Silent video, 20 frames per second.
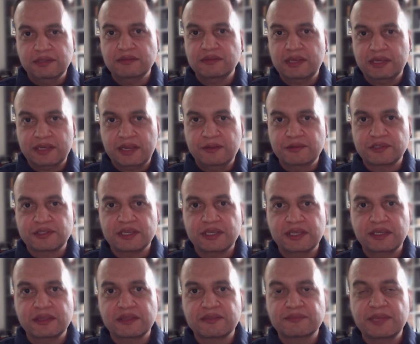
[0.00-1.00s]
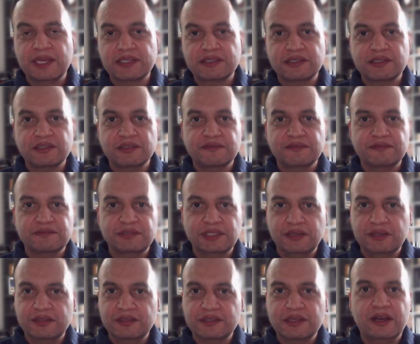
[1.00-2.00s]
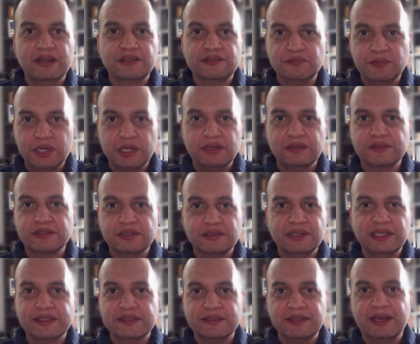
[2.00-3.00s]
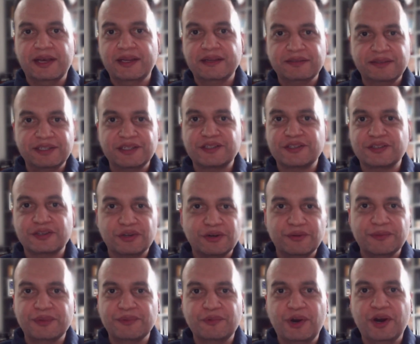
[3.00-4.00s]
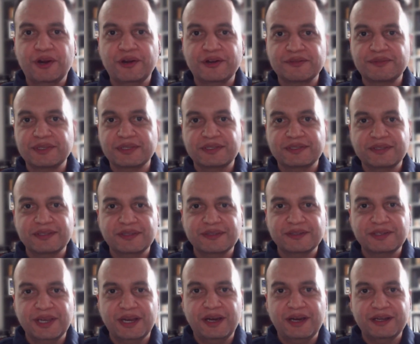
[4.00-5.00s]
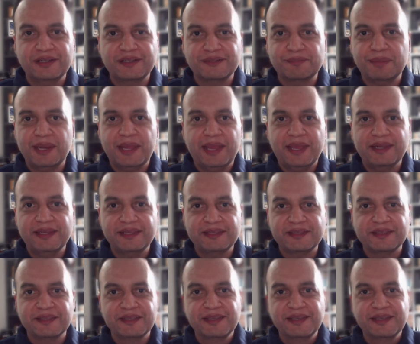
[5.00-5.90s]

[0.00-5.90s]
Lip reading: Like I was saying, this message of it's God's will, so let's not disturb the waters, because God's plan is